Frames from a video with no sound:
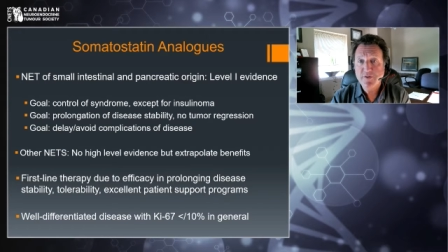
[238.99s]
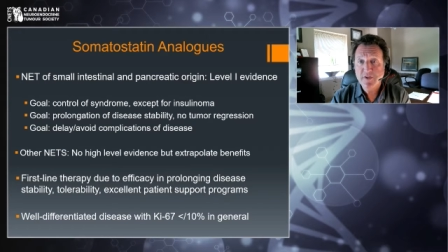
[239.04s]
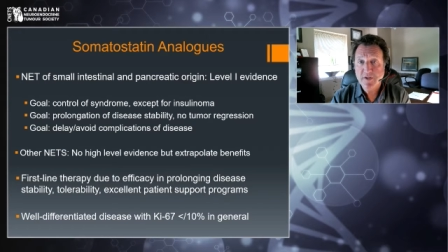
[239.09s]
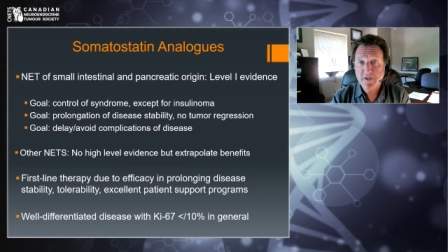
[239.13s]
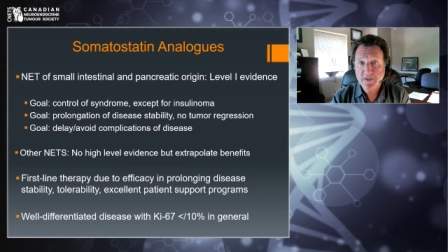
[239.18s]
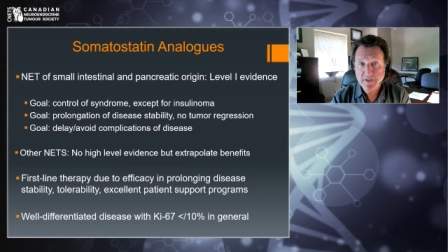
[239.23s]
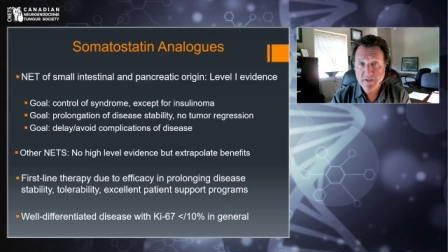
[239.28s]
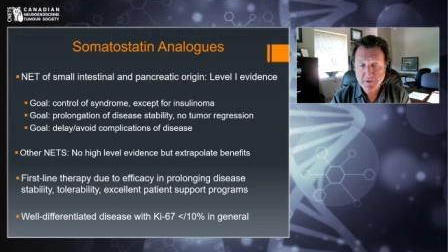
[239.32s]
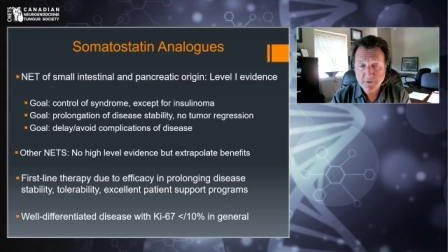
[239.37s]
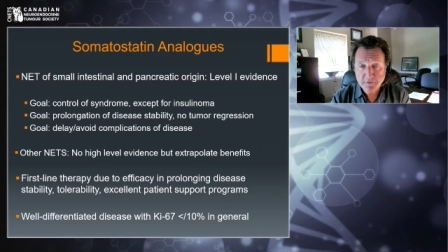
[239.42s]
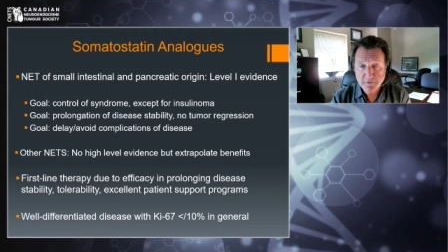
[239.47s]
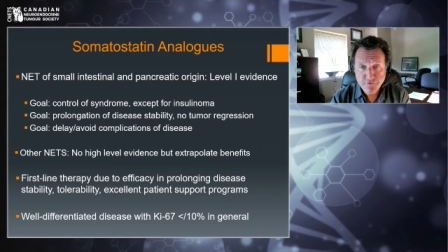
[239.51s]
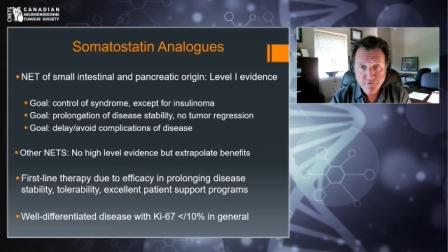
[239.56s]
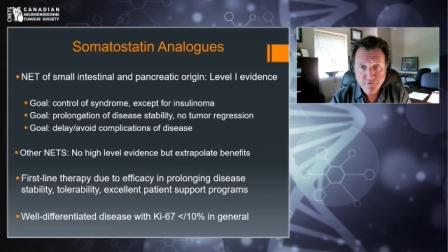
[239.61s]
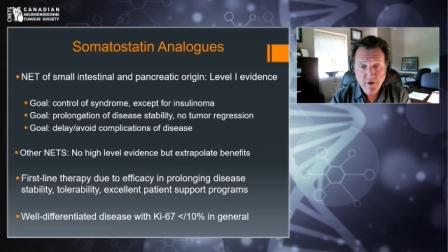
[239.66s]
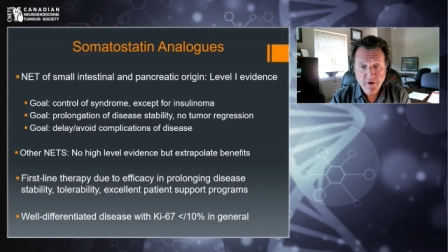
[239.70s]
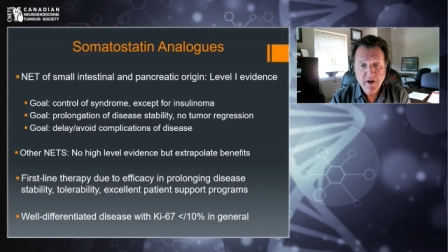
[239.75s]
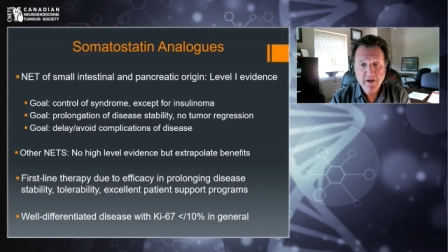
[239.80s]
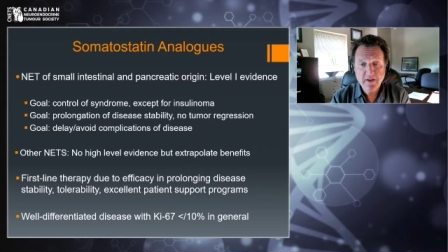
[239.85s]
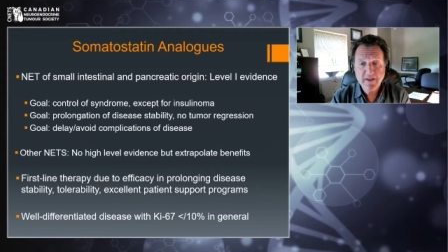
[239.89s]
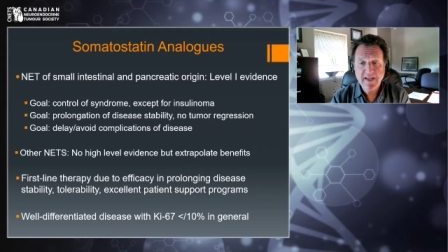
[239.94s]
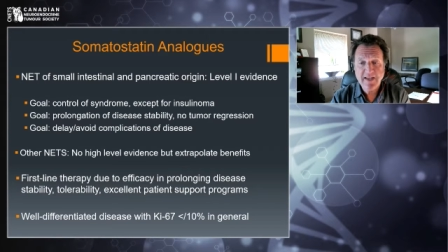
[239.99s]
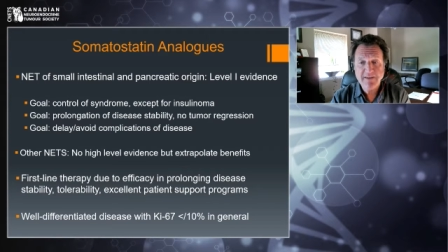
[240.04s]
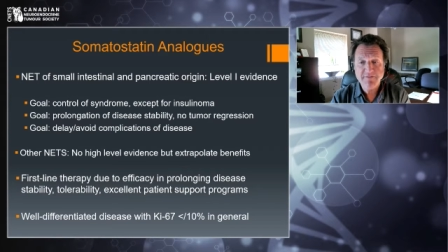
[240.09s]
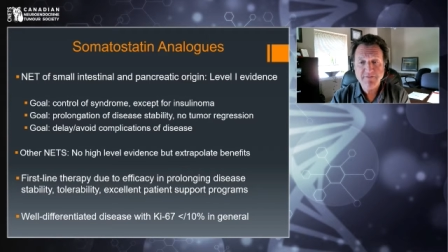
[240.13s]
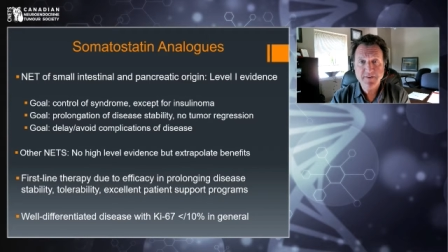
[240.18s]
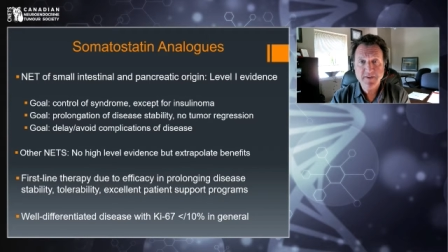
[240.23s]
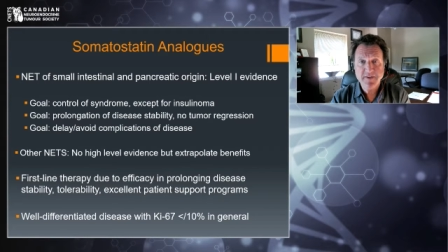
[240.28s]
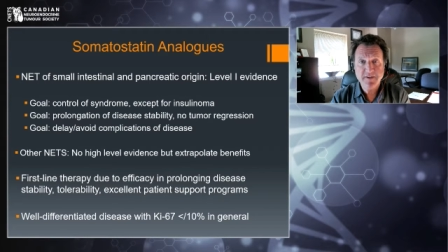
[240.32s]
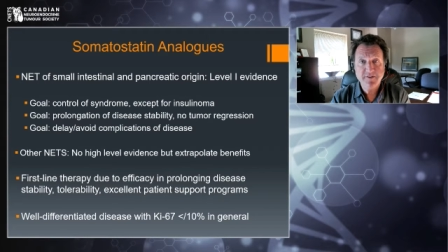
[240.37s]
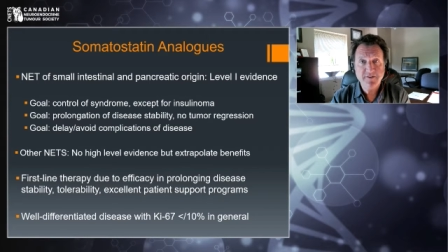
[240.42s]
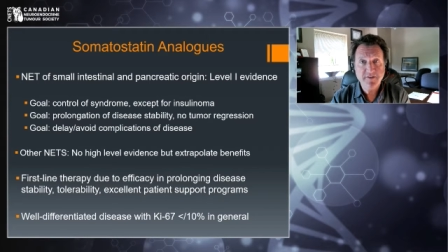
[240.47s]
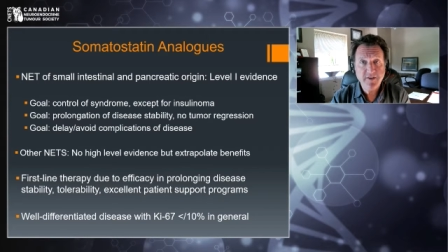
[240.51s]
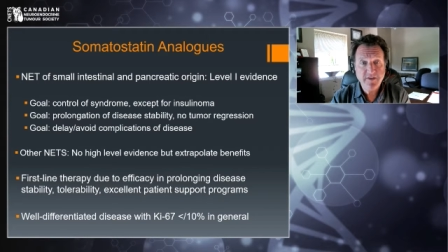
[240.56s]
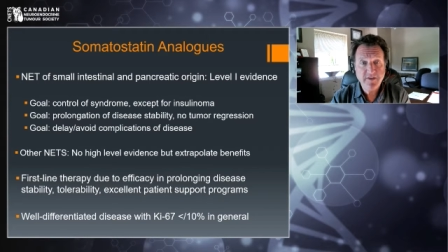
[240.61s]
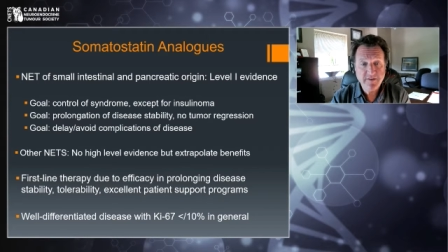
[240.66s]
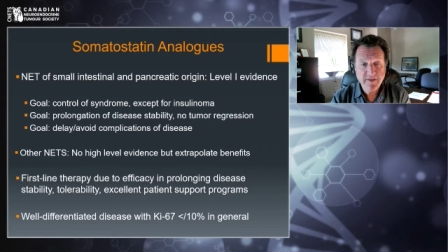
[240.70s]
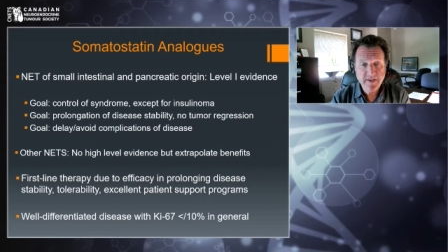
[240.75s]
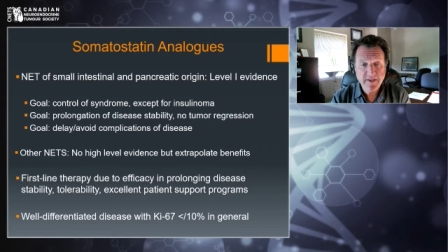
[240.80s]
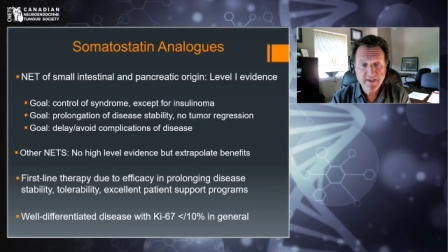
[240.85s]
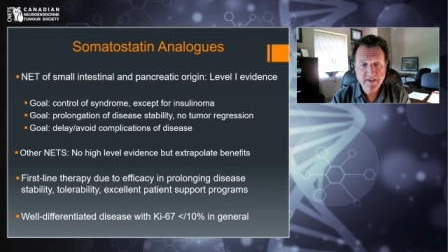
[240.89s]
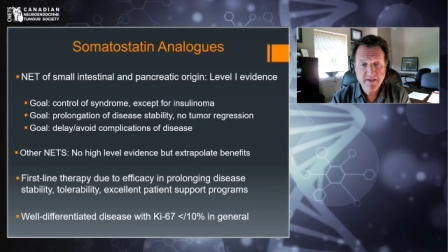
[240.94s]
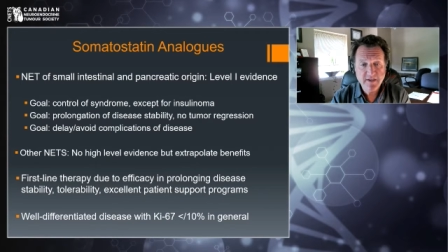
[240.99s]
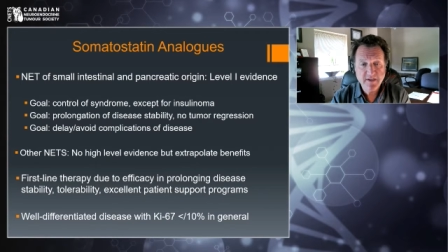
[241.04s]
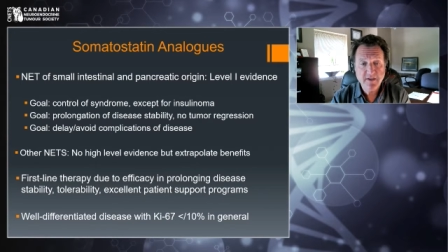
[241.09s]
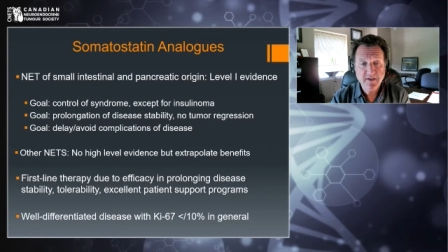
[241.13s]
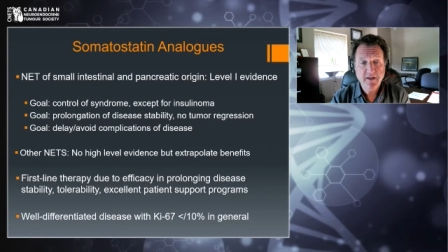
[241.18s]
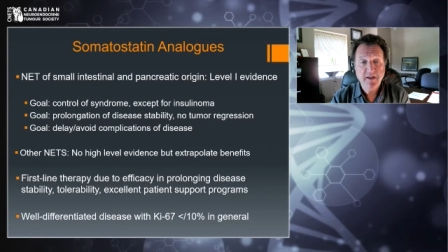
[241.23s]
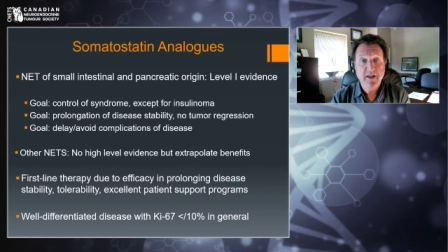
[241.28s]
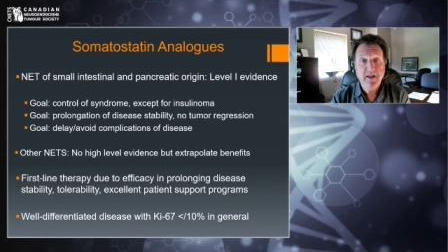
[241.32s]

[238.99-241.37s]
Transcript: the clinical trial efficacy data,